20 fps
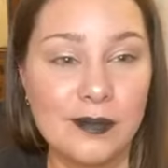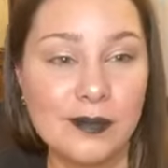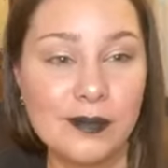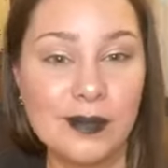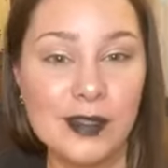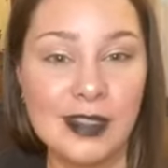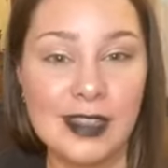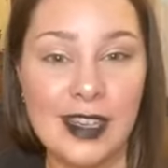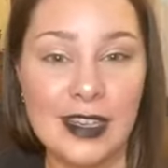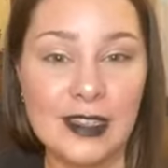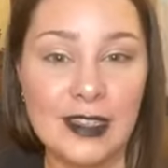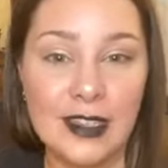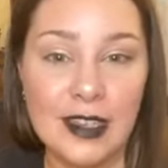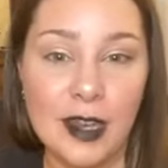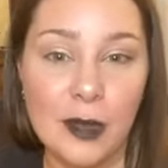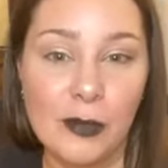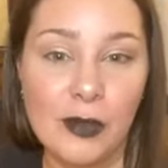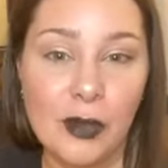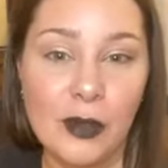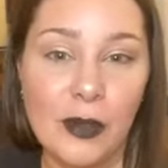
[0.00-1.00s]
lesson
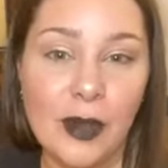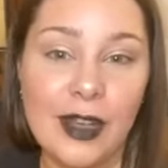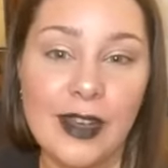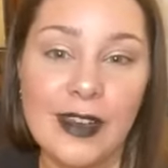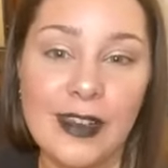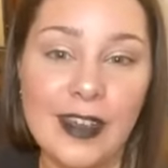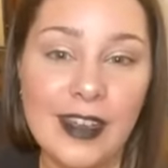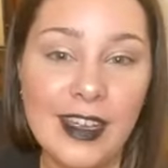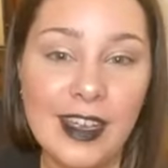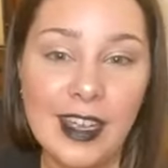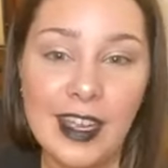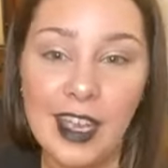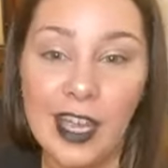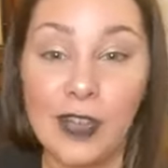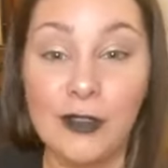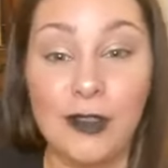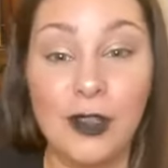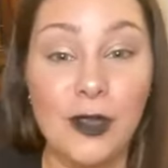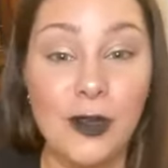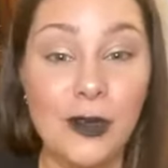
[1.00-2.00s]
number one.
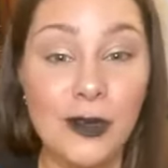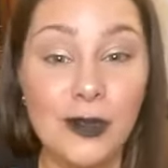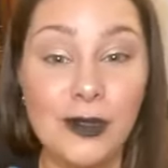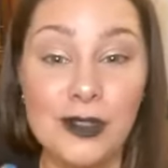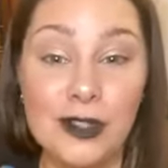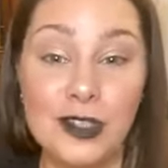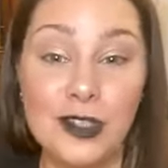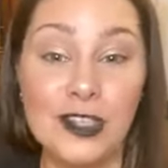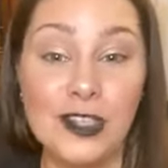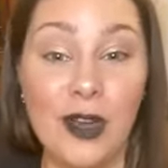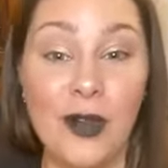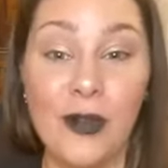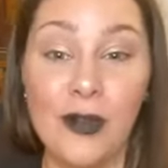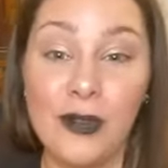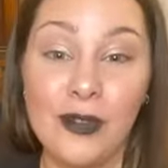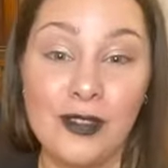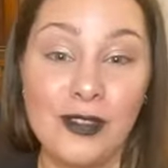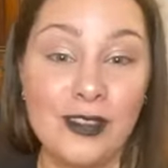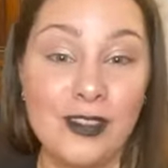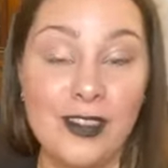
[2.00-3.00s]
If
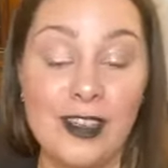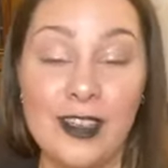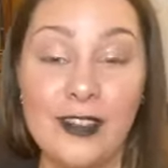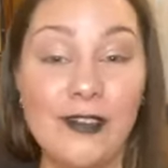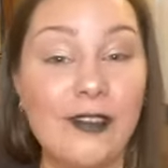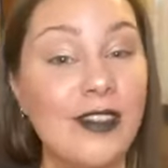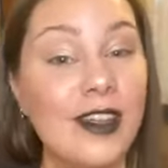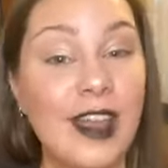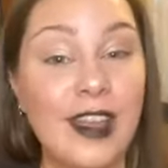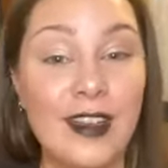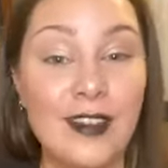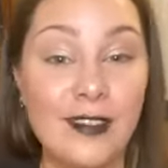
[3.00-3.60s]
like